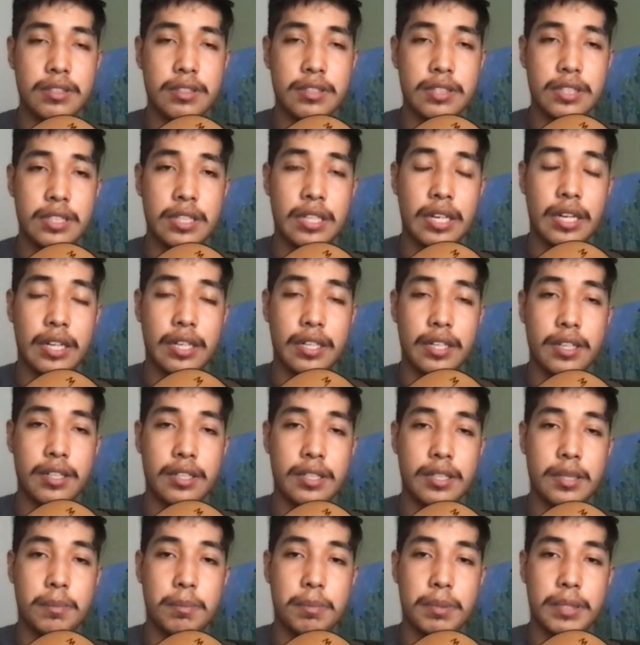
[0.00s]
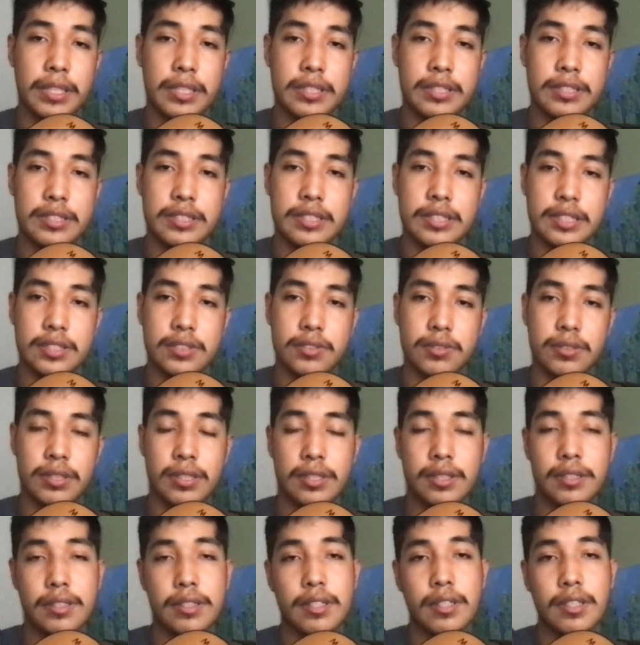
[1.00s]
You're not gonna play the sixth string,
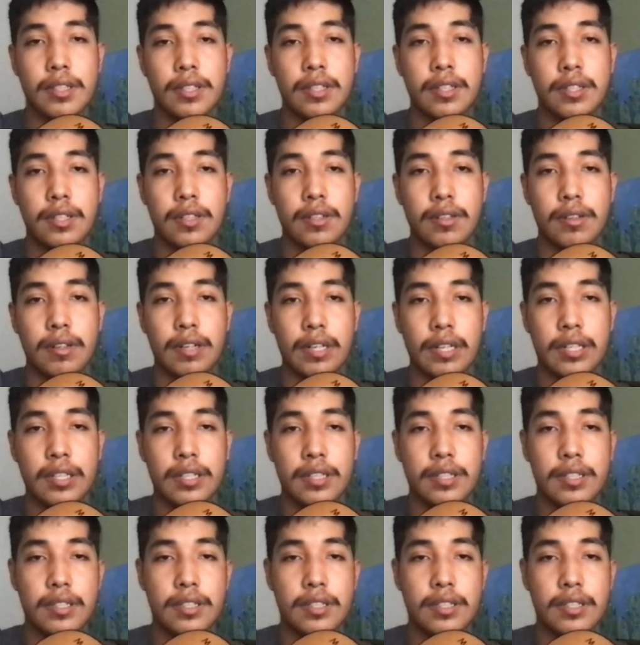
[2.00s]
right?